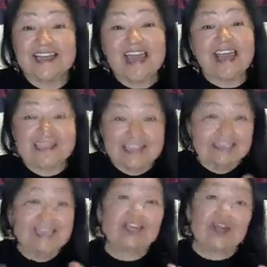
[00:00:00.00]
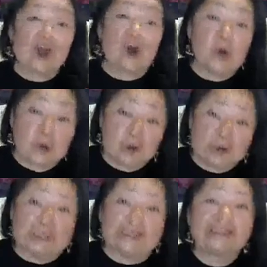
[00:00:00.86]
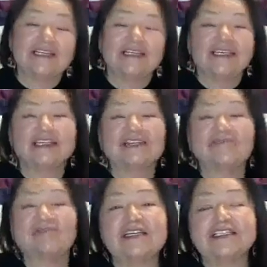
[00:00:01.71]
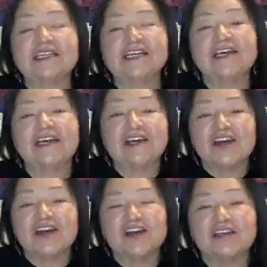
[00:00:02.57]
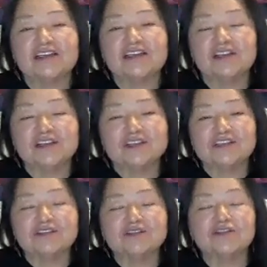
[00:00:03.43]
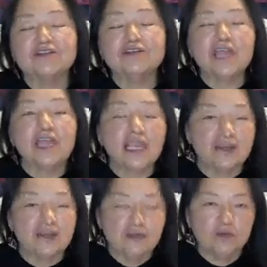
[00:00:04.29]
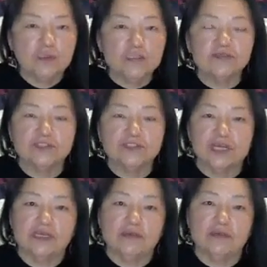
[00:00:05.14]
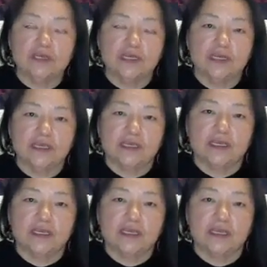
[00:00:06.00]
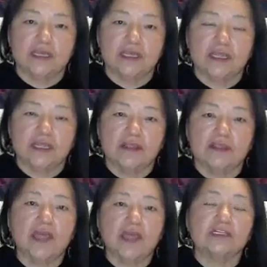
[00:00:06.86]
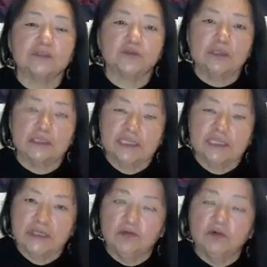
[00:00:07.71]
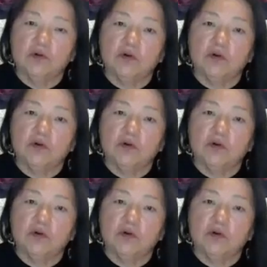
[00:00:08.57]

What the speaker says: I need cold. But so during that heavy winter time, that is really,